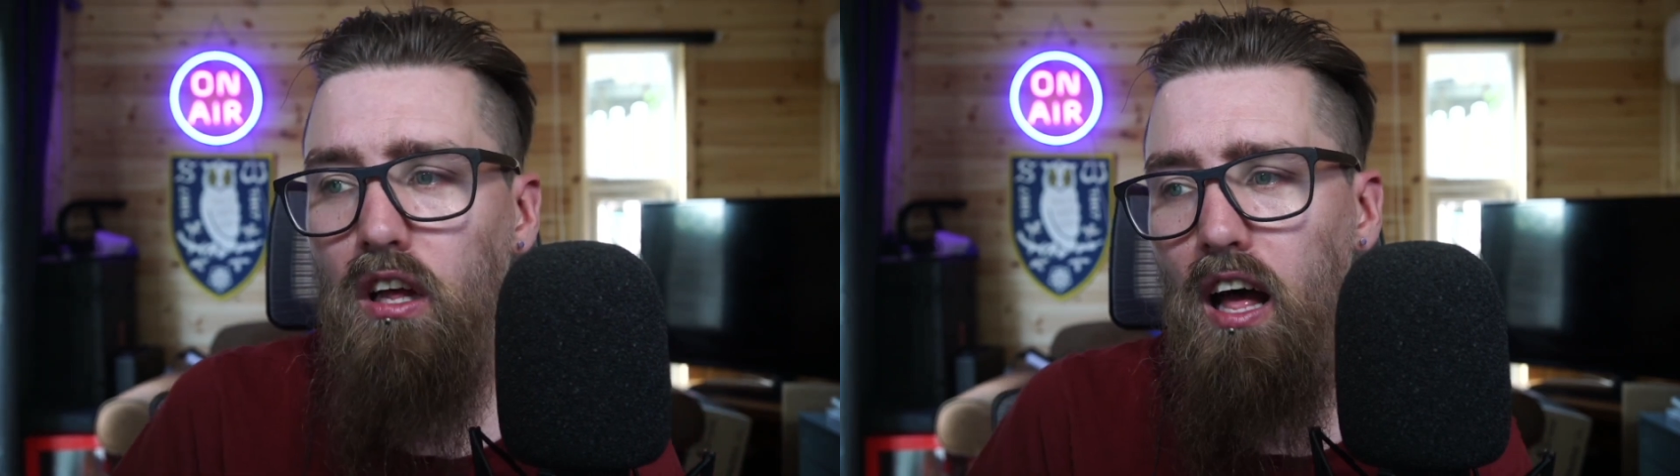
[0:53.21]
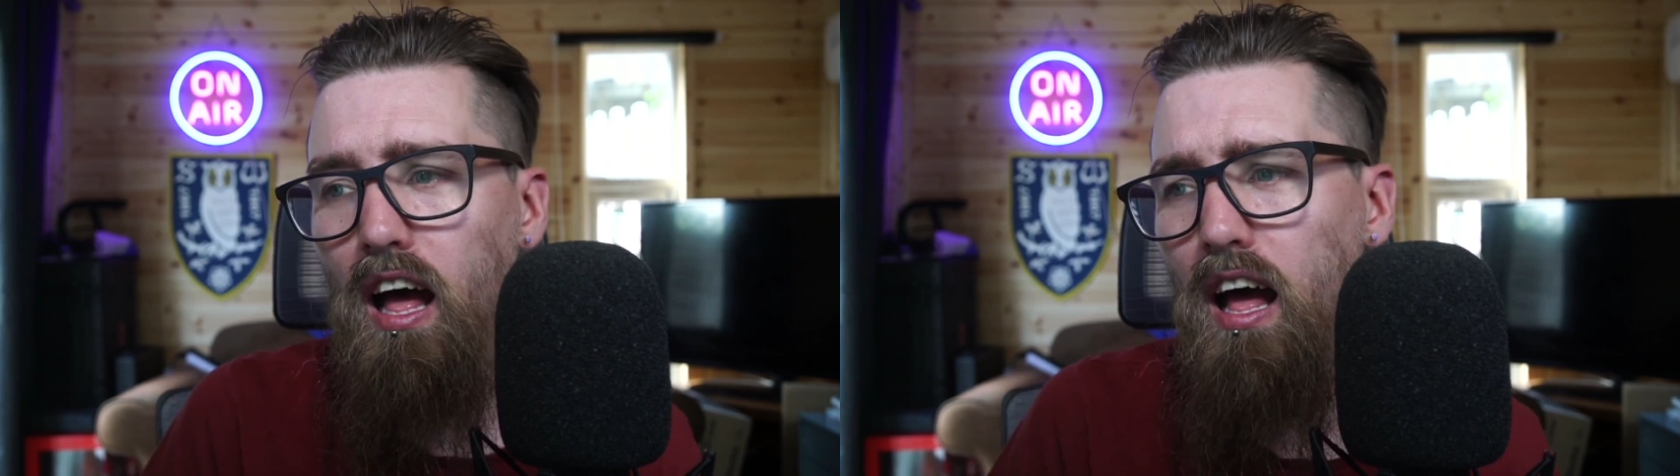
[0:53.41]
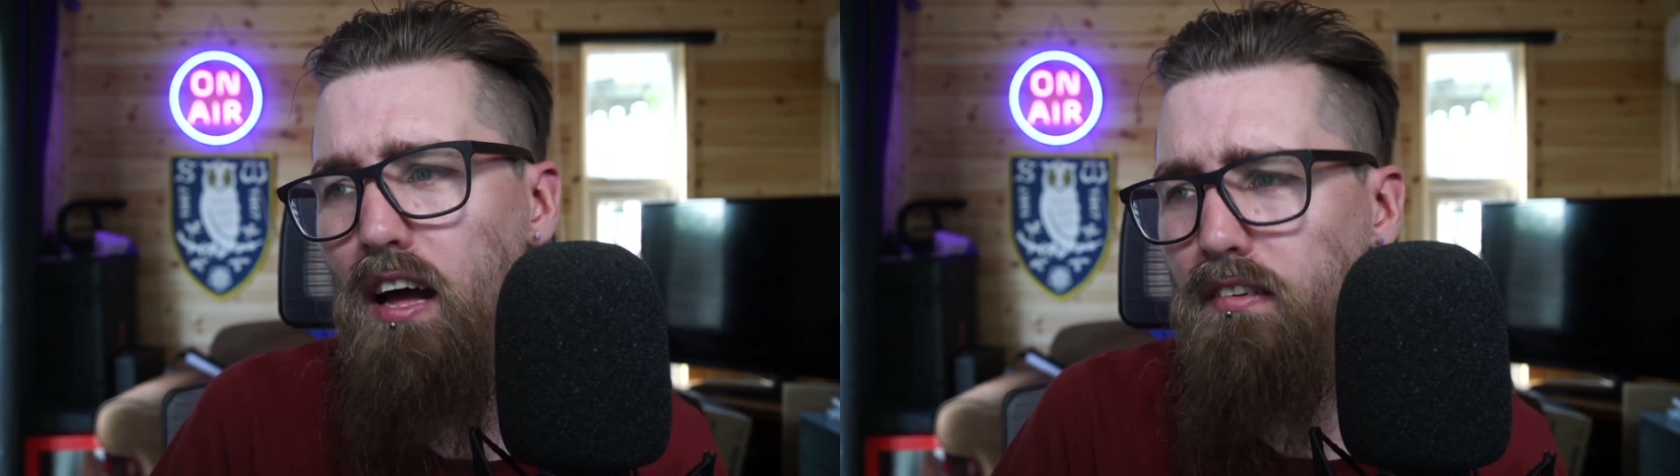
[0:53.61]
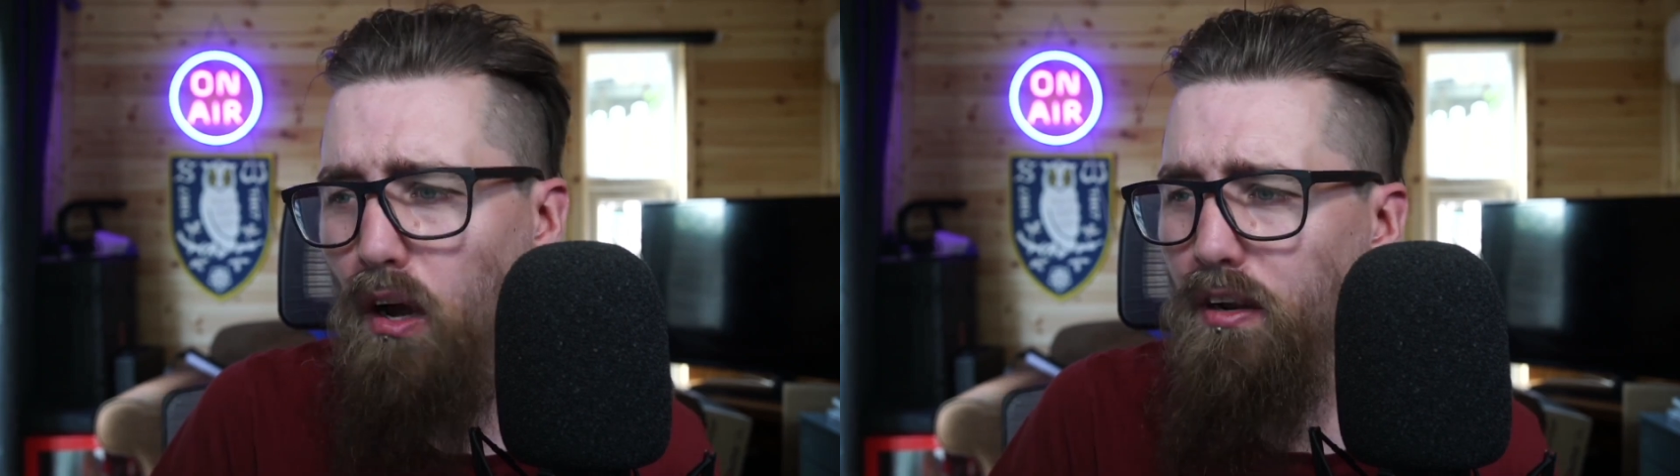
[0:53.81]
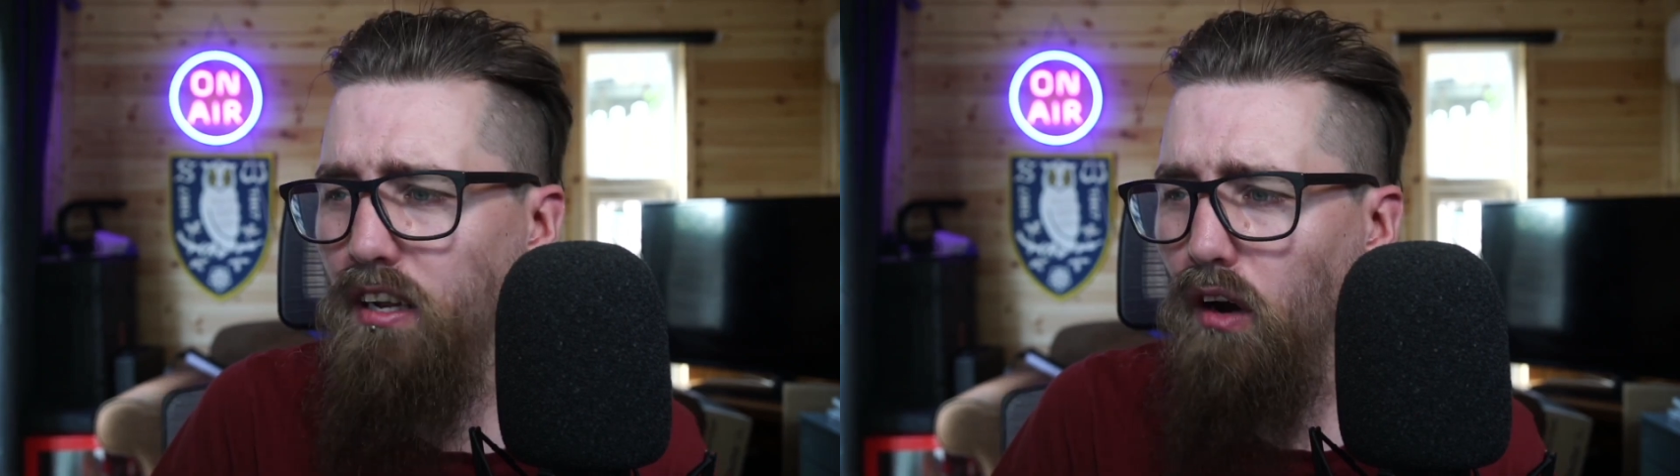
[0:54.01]
No,
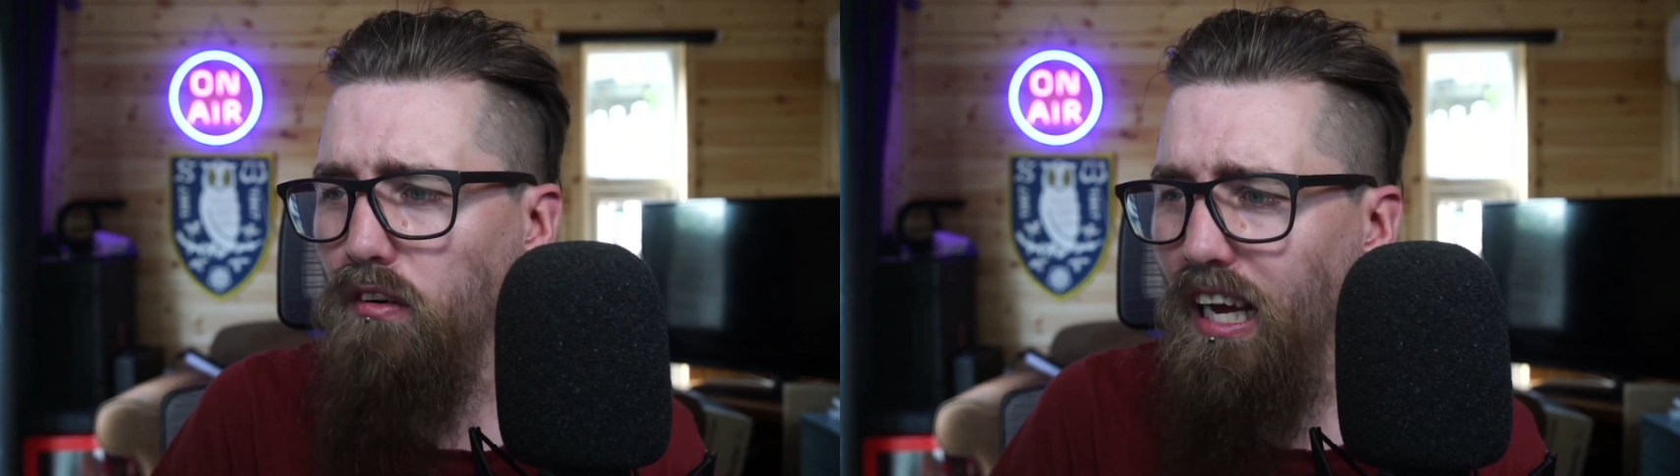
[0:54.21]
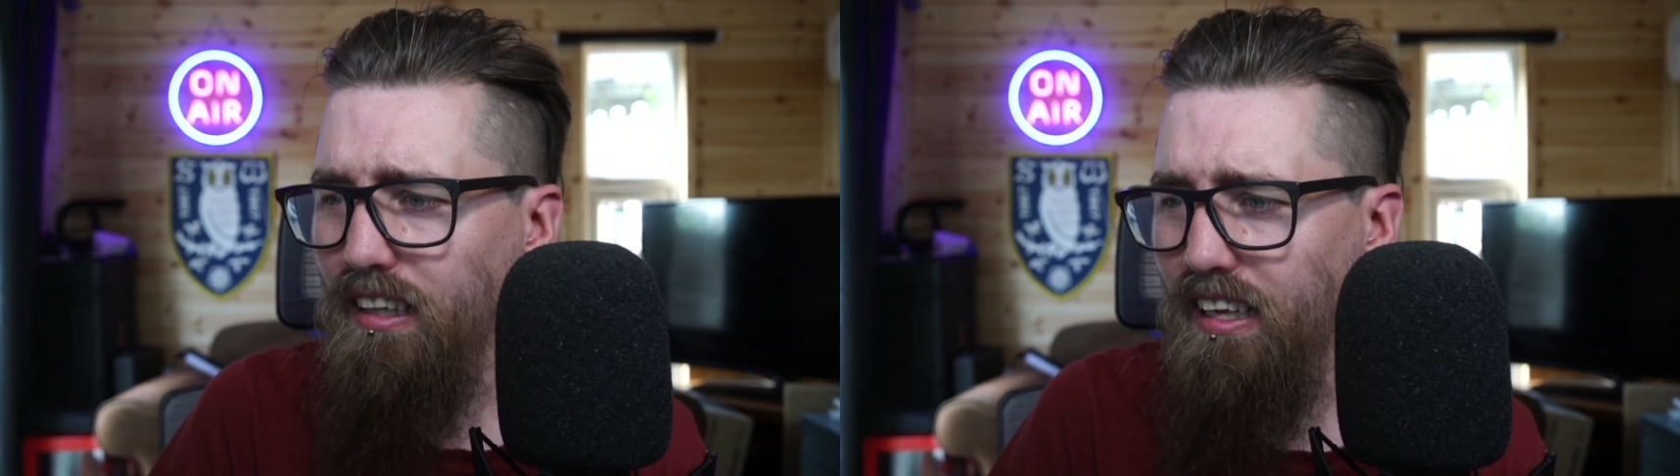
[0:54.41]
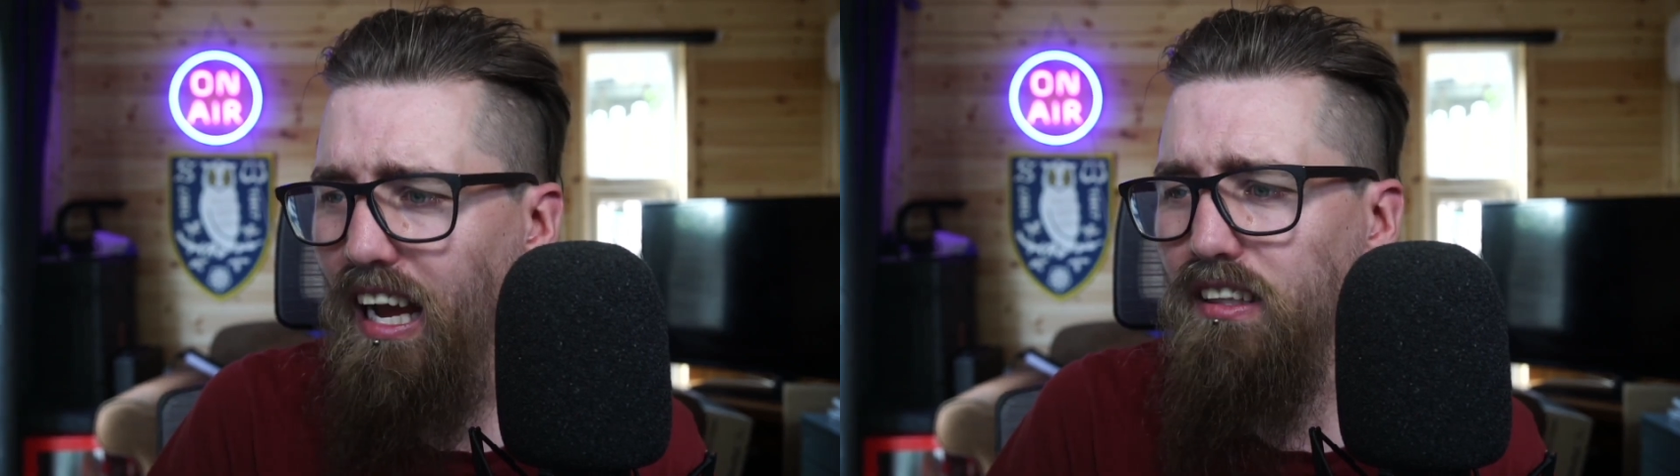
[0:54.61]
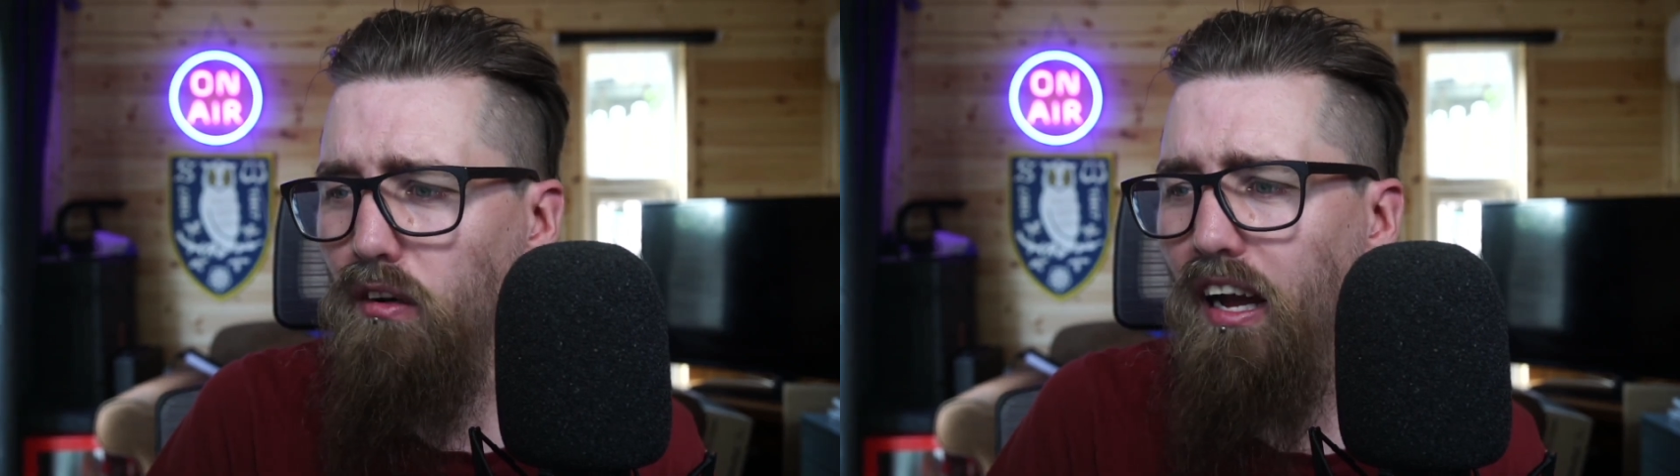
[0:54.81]
he's not. Yes, he has.